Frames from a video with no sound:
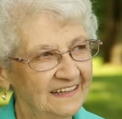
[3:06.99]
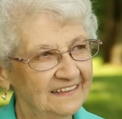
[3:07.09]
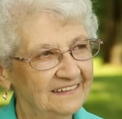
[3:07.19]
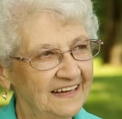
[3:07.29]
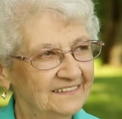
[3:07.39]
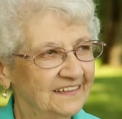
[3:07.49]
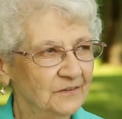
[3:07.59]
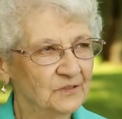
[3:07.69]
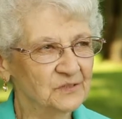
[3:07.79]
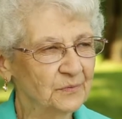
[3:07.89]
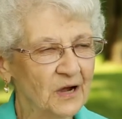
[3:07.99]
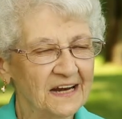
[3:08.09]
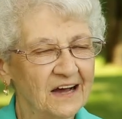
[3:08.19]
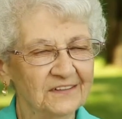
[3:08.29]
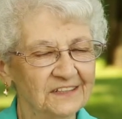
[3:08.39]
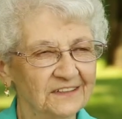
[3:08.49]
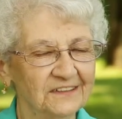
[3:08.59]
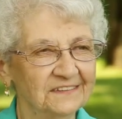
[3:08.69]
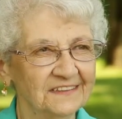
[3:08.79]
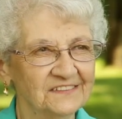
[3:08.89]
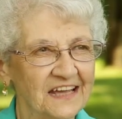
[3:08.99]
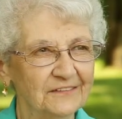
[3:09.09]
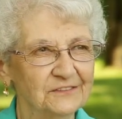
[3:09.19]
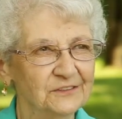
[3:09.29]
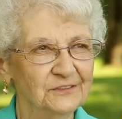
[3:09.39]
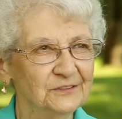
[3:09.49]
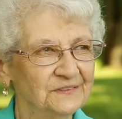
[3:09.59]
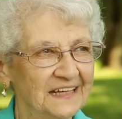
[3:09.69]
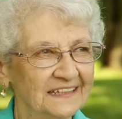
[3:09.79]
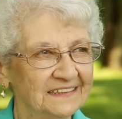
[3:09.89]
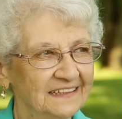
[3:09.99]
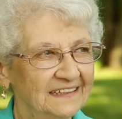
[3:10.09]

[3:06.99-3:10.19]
and I think it was brought out here this afternoon, that